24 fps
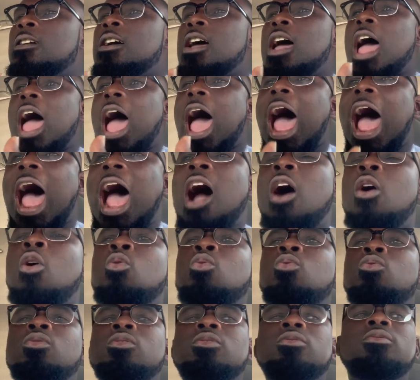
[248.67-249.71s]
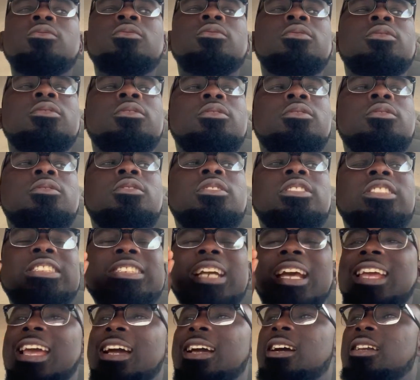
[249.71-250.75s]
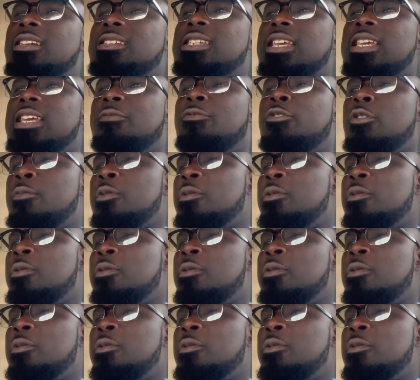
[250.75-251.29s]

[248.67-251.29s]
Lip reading: how you can't say for